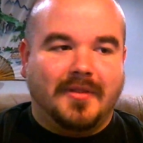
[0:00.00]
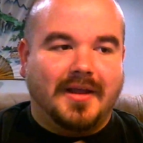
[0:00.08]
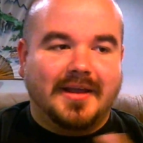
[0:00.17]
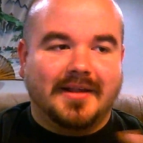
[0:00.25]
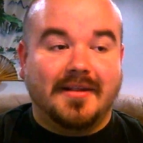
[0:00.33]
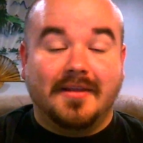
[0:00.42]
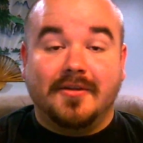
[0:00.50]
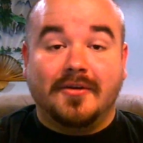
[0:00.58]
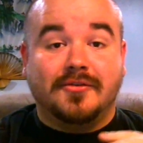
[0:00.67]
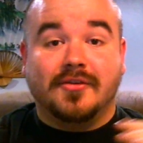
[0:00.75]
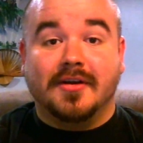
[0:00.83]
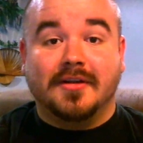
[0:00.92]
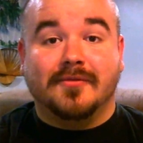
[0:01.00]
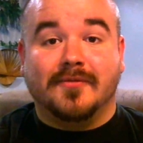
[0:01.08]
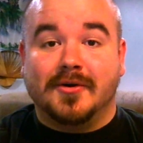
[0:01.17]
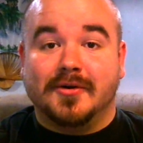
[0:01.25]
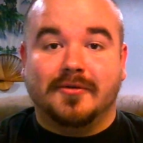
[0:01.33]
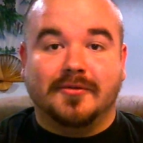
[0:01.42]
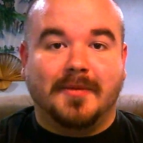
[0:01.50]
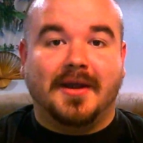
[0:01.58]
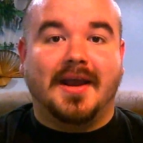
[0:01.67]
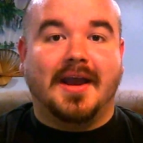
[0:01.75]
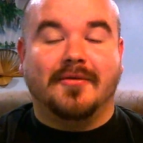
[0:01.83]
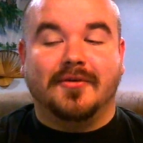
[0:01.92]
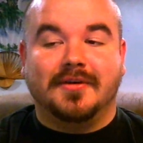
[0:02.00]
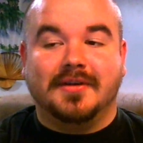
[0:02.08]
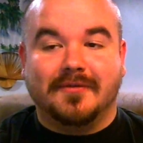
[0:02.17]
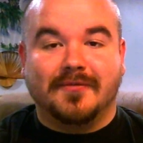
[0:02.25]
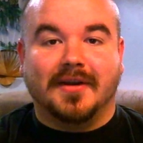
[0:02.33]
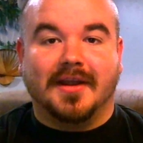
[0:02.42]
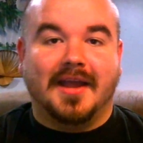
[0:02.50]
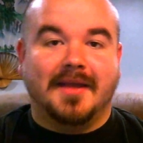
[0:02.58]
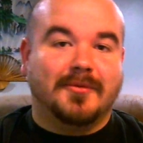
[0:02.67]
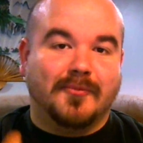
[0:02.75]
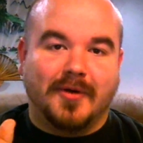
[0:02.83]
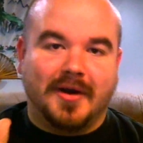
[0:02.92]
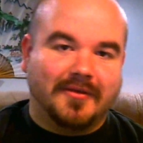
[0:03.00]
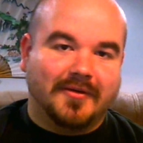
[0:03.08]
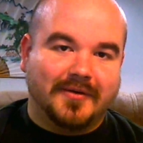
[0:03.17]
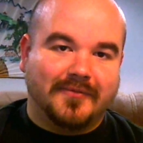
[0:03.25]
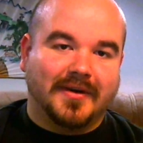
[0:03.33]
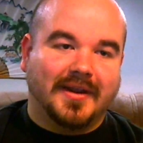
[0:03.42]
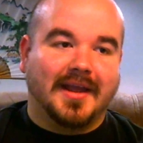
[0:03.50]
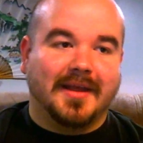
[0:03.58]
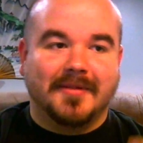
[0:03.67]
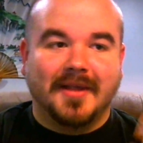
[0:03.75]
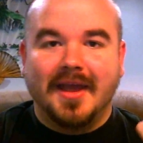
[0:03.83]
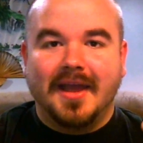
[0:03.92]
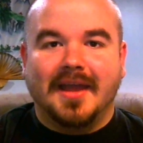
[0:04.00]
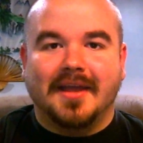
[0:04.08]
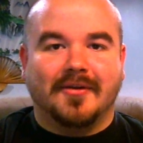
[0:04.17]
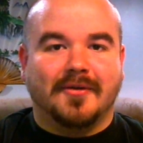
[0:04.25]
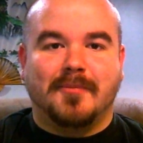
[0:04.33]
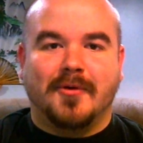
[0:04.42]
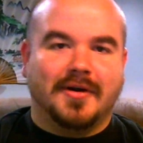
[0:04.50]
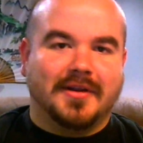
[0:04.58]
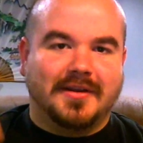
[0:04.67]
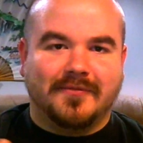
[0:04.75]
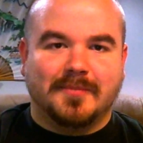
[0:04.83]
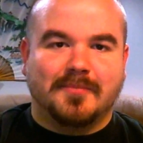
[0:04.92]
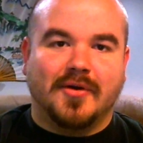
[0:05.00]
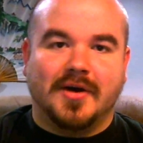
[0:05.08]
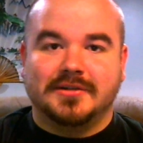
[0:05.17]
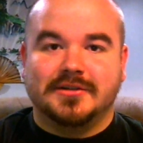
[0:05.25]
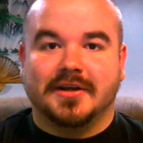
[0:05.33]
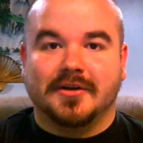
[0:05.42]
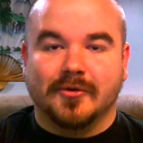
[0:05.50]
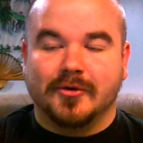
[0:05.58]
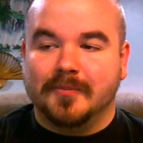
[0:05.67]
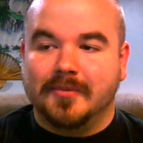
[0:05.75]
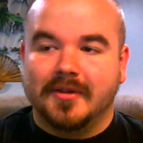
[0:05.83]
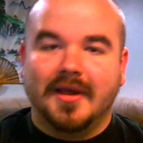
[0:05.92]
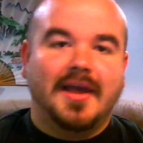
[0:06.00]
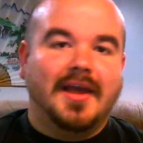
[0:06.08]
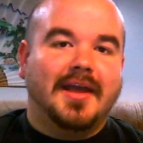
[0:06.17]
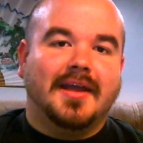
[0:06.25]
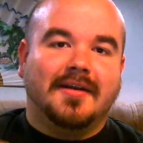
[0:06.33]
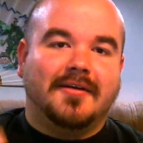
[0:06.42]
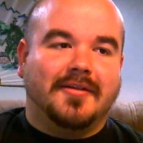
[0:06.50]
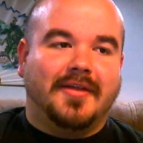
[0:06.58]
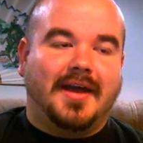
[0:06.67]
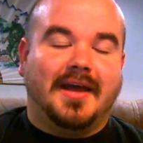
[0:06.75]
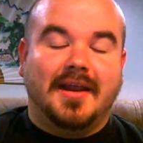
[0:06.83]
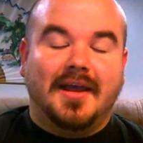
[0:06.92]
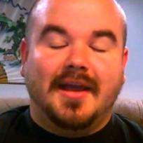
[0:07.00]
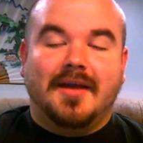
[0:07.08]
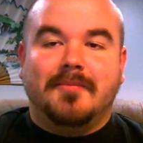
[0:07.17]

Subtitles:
I said, there's tons of articles about how they're different games and why they're different games, and they're part of different project groups and all that.